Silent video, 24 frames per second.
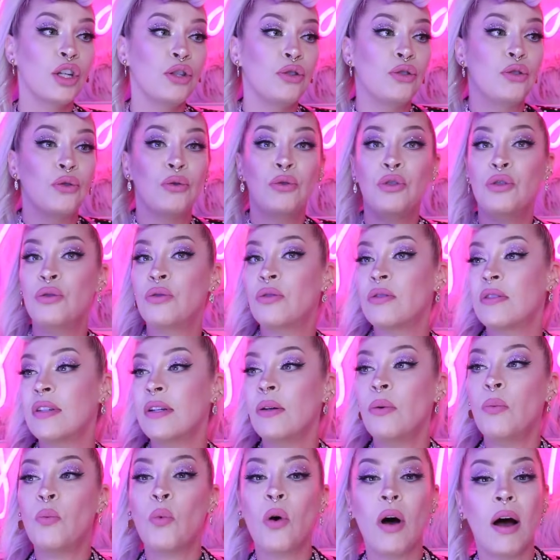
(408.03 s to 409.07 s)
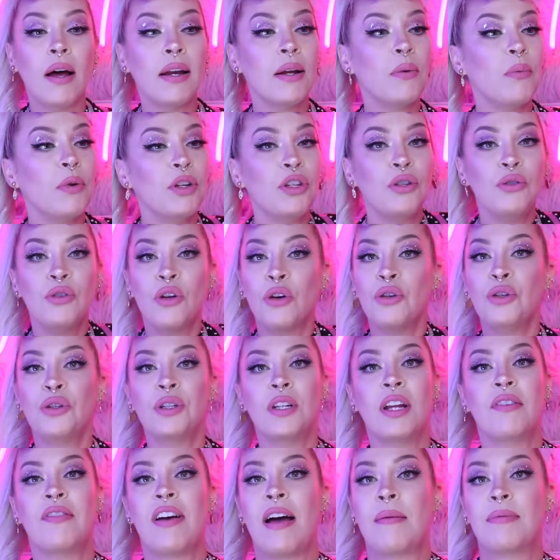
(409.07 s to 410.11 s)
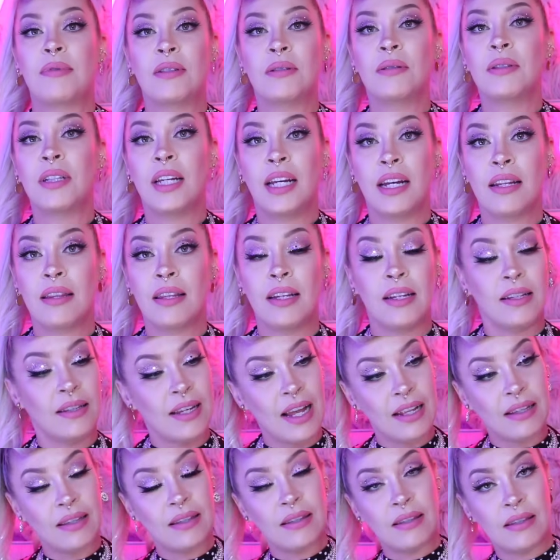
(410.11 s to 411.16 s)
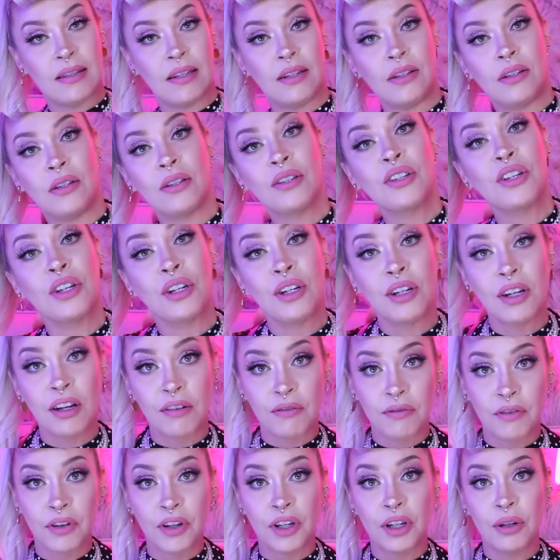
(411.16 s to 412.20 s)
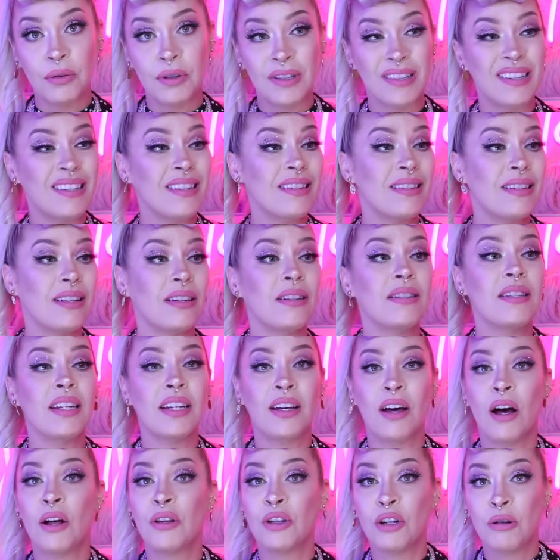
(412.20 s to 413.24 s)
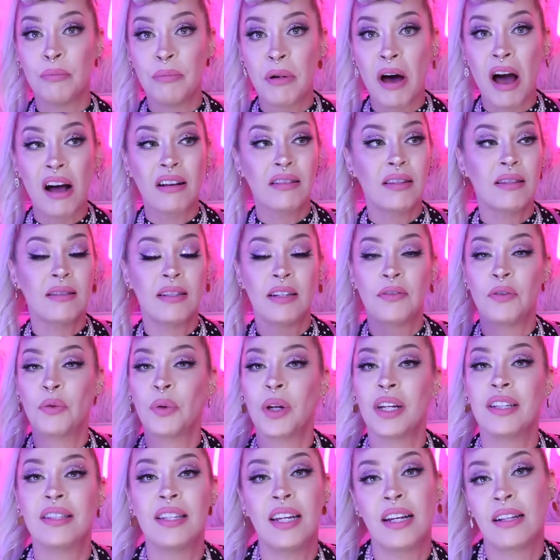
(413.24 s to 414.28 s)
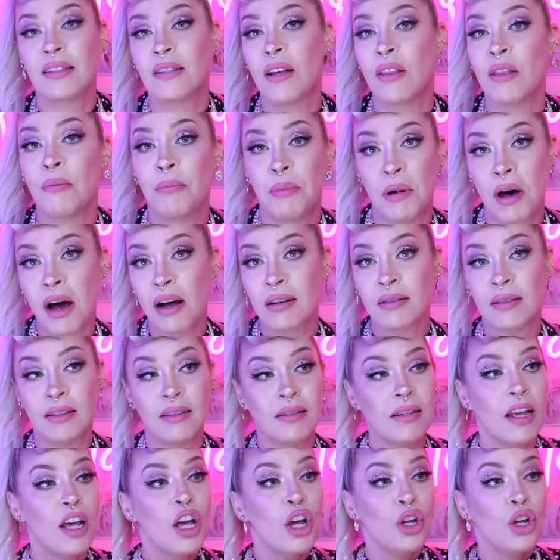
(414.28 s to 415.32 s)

Do you still want it when you know you can have absolutely anything? Is that still good enough for you? Does it still tick all your boxes even when it ticks all the boxes?